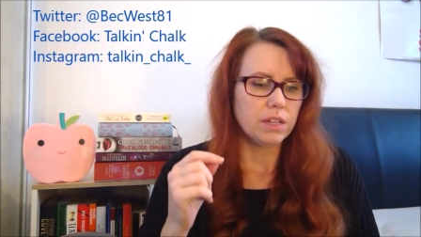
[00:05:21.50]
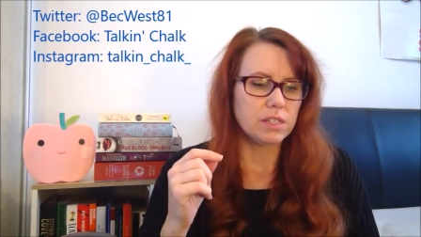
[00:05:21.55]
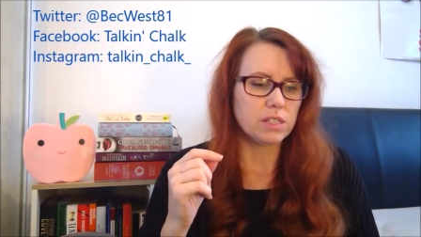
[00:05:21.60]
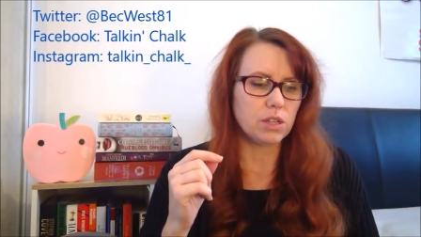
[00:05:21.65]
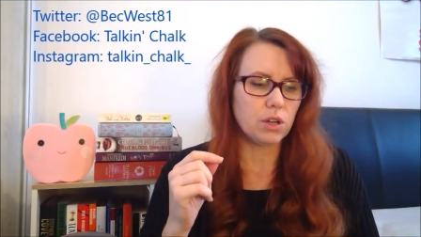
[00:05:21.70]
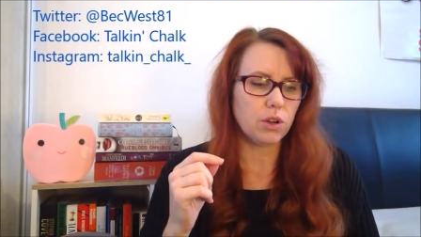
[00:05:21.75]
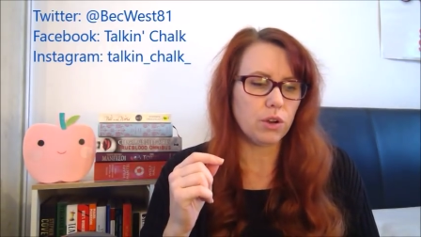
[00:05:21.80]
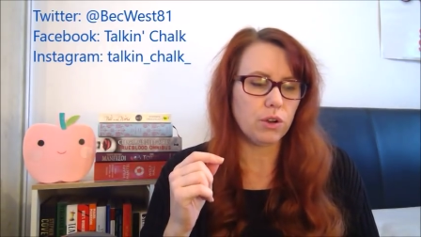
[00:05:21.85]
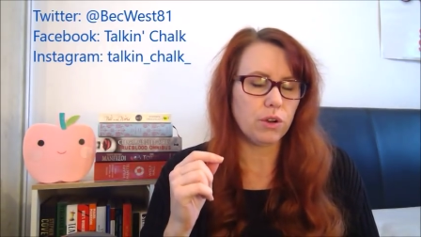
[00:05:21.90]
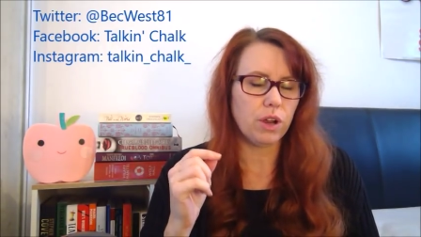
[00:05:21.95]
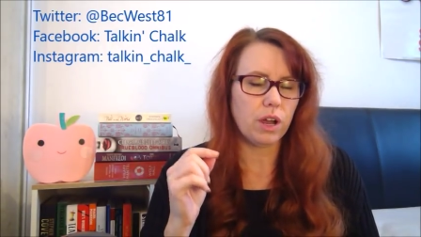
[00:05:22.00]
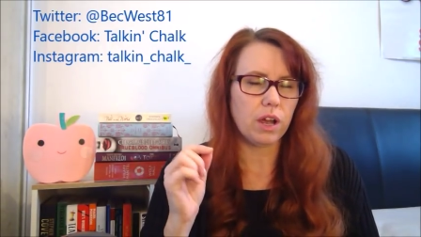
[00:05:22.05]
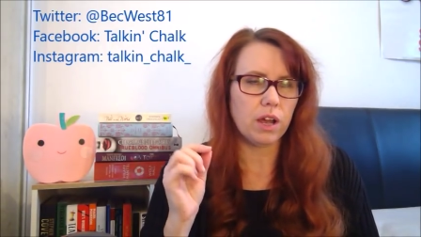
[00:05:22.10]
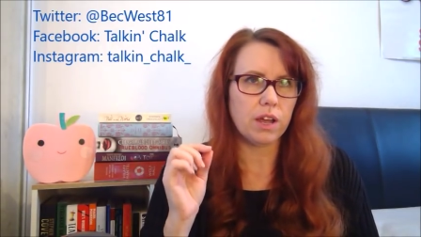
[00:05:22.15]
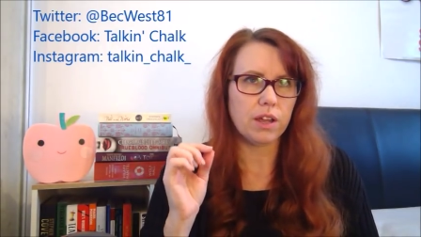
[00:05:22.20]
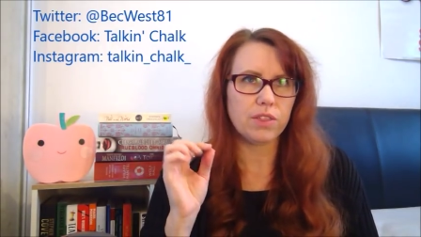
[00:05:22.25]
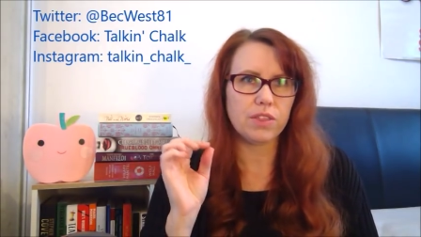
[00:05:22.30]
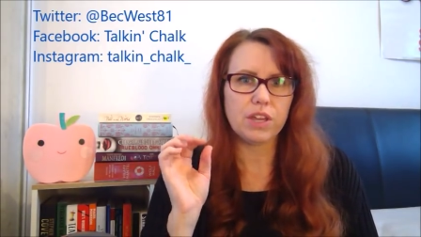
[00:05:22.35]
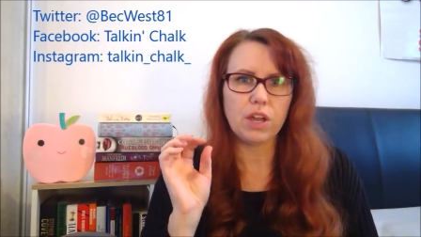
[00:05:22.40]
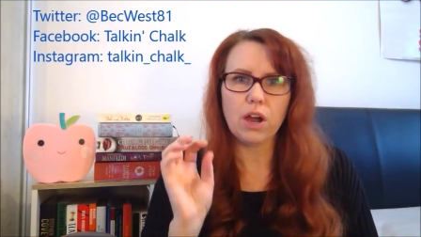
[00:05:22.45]
So
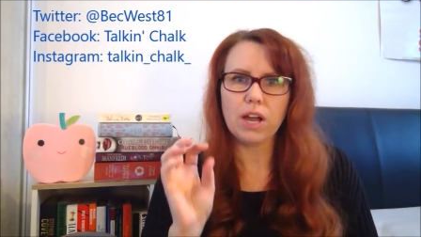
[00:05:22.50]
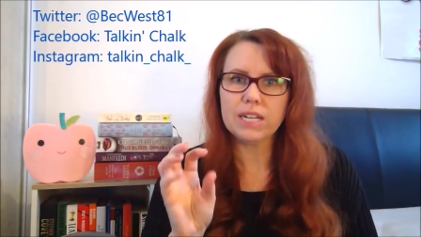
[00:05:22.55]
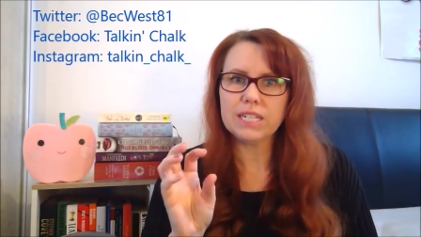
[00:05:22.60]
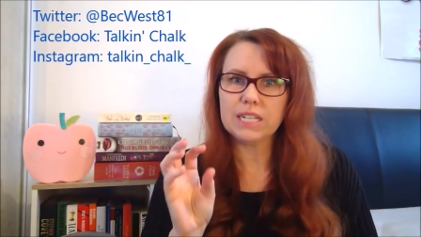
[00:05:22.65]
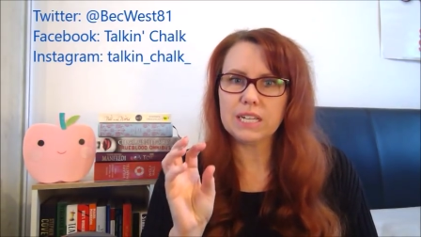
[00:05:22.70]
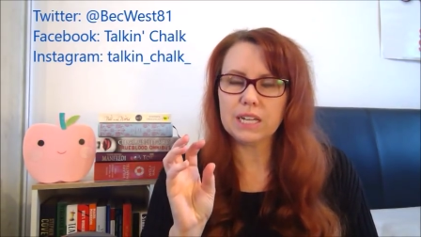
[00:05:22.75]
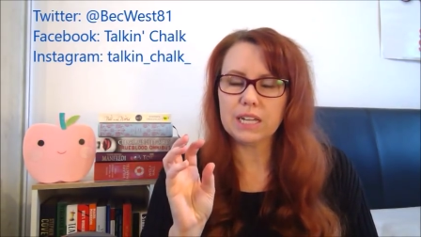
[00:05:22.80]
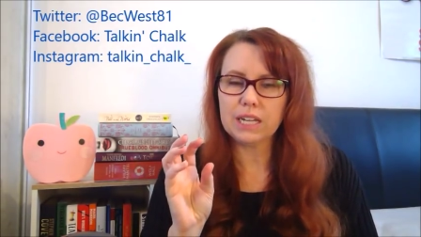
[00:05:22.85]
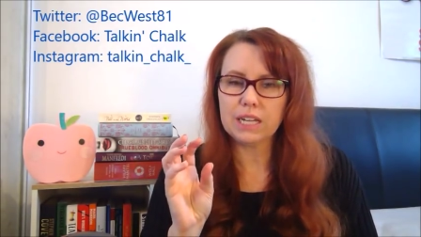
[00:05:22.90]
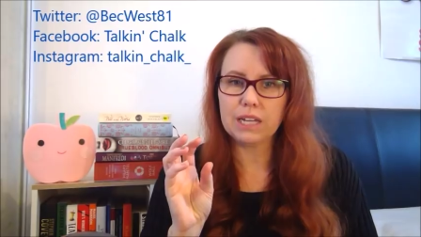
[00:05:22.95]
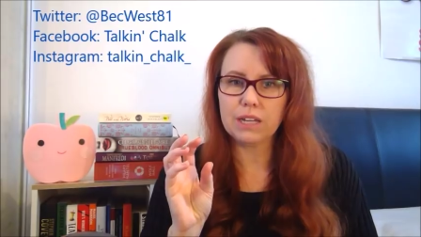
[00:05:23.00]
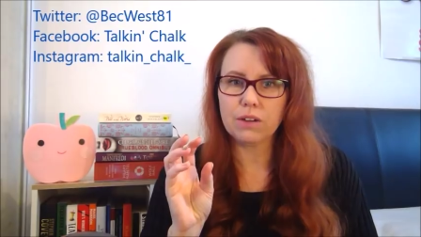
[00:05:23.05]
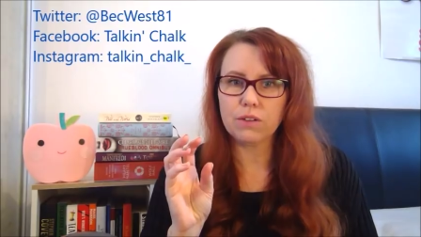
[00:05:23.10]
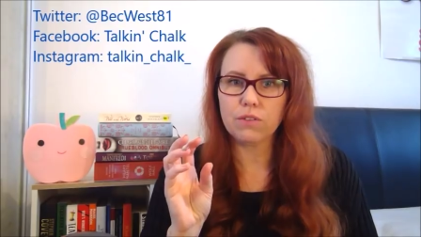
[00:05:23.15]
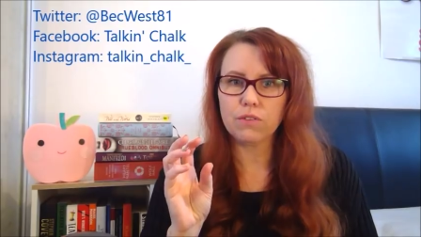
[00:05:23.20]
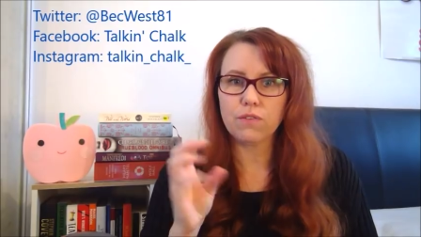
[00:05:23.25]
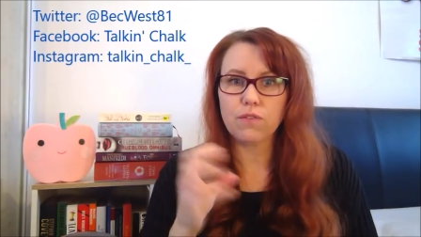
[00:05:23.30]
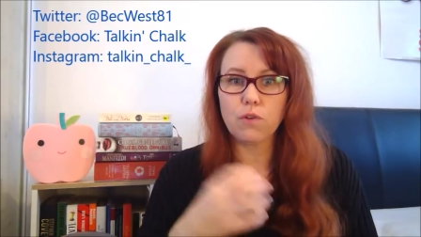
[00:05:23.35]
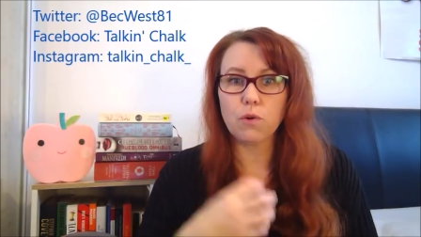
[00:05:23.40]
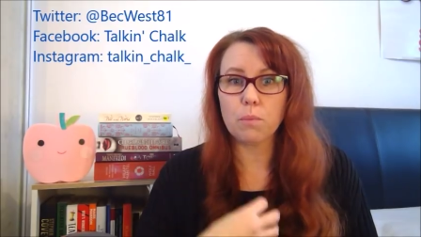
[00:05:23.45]
the idea
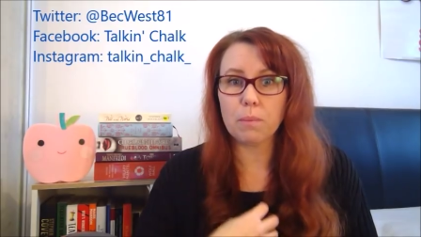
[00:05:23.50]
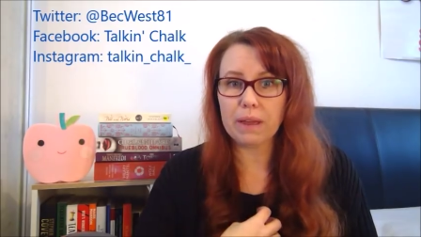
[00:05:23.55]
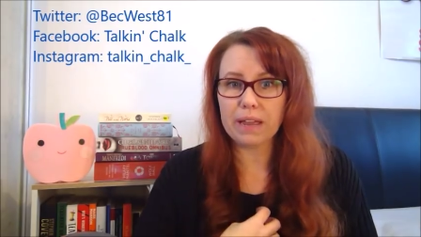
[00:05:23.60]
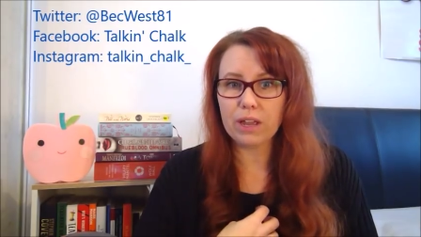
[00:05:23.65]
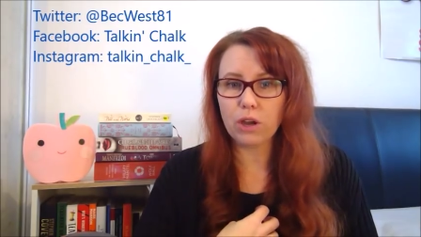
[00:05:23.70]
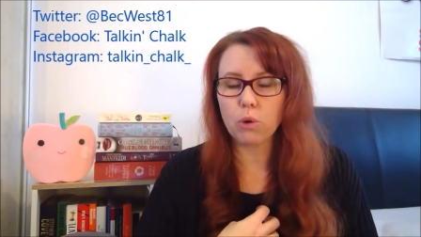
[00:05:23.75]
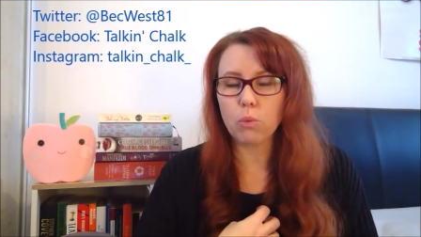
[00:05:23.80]
for me,